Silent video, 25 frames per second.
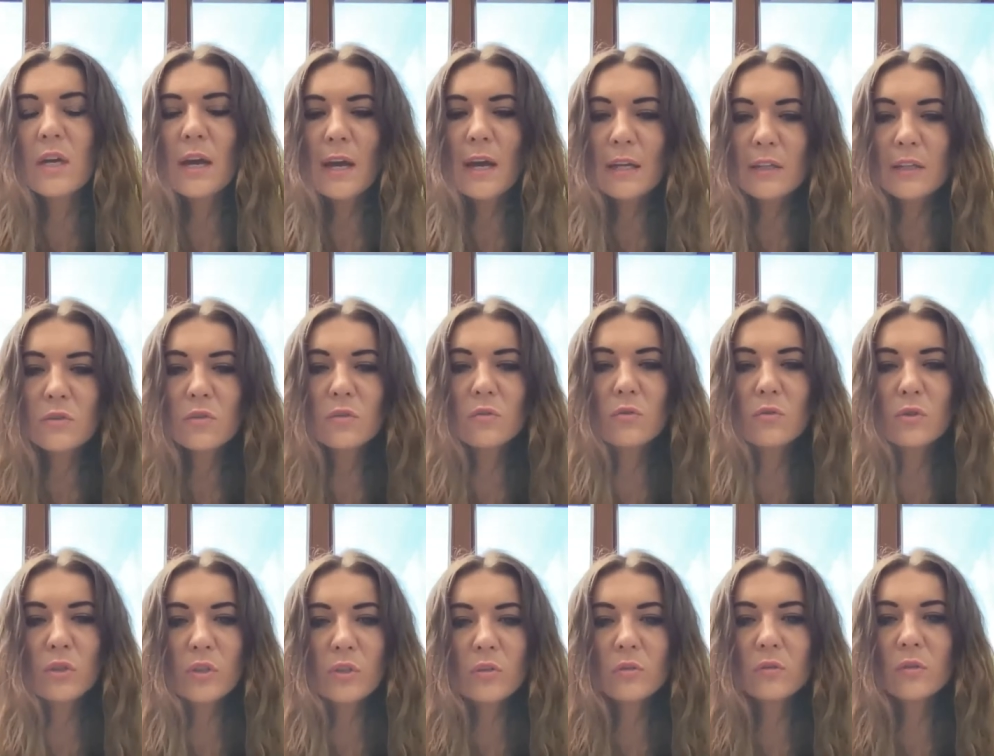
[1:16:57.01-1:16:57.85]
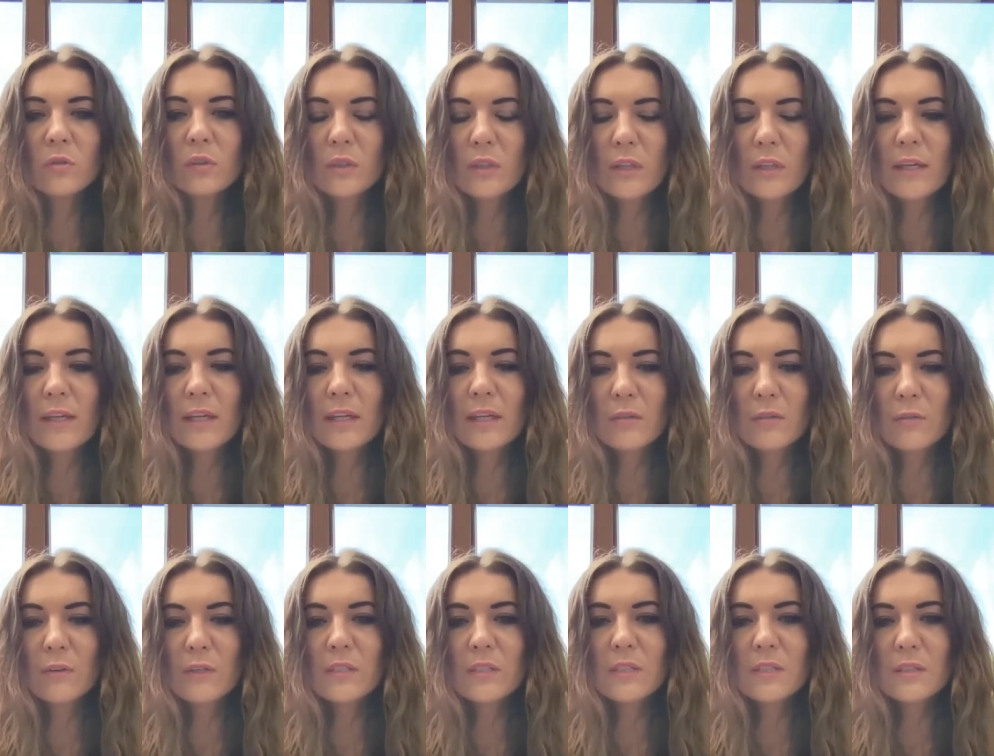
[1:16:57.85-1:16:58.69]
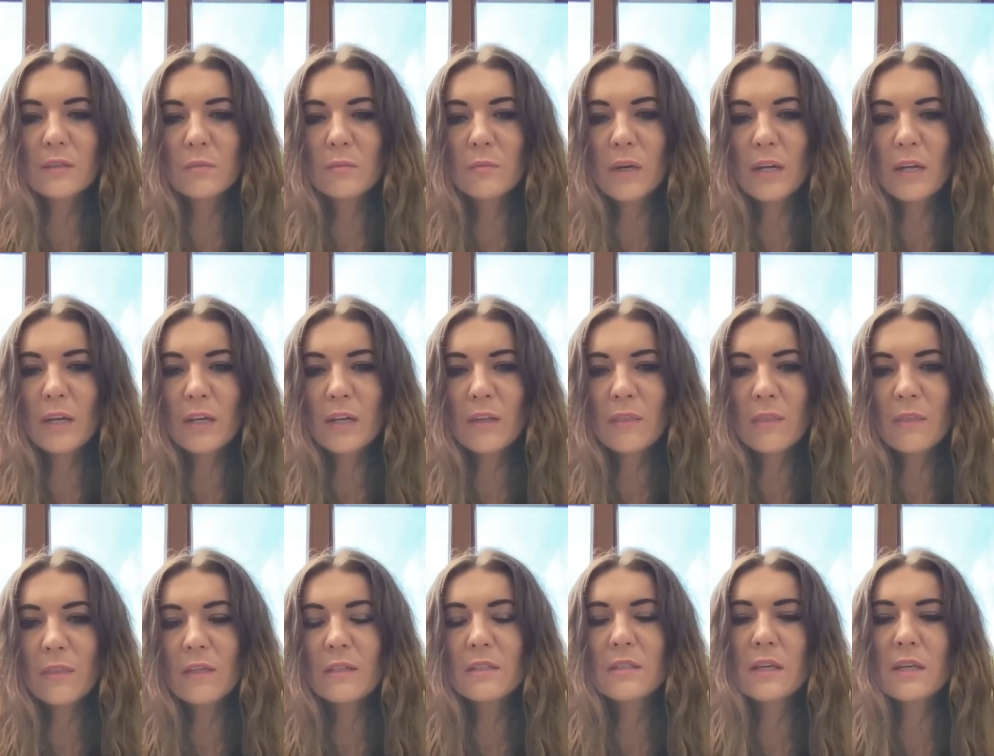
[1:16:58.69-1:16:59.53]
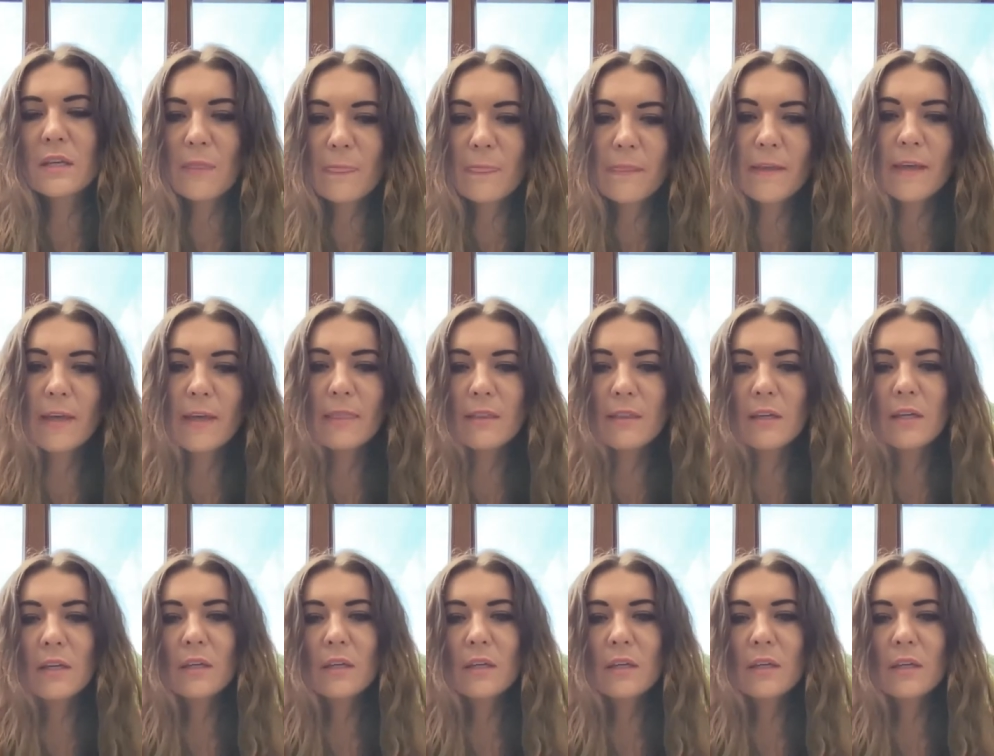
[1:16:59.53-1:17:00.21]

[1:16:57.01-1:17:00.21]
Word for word: And so she really like invested money in this, and then